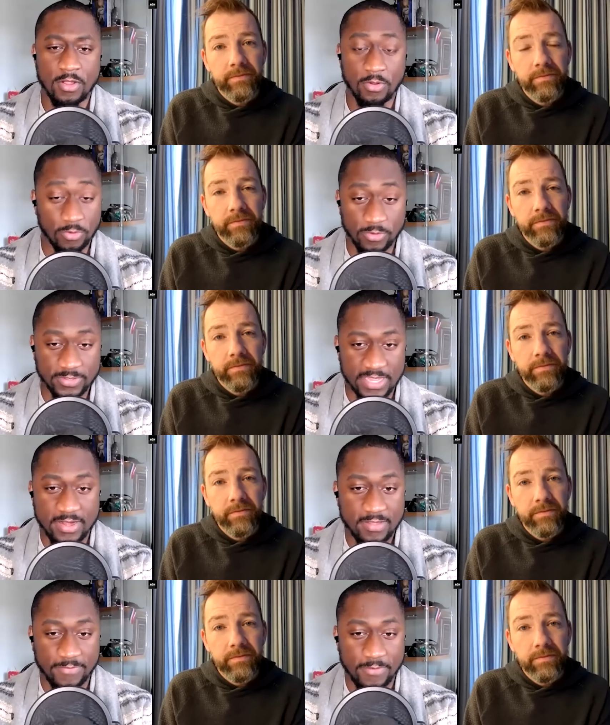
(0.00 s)

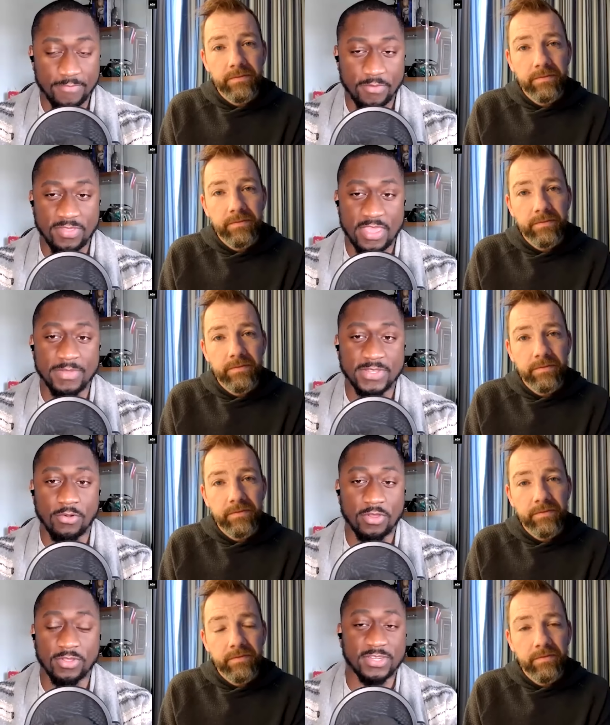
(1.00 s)
Speaker 1: goaltending for, for the Edmonton
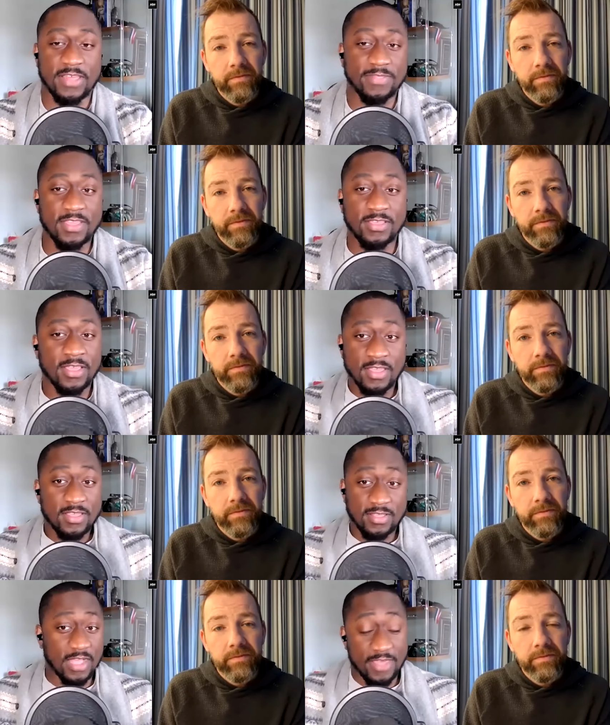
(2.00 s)
Oilers, and I think
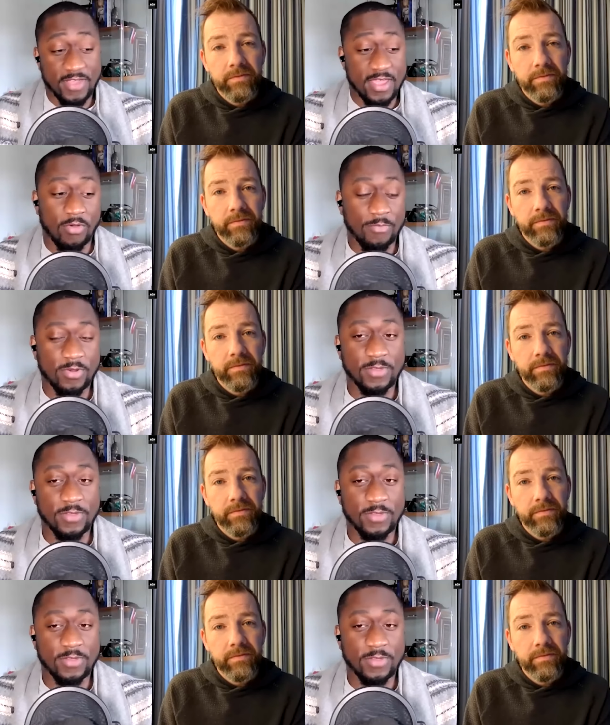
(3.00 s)
I thought at one point you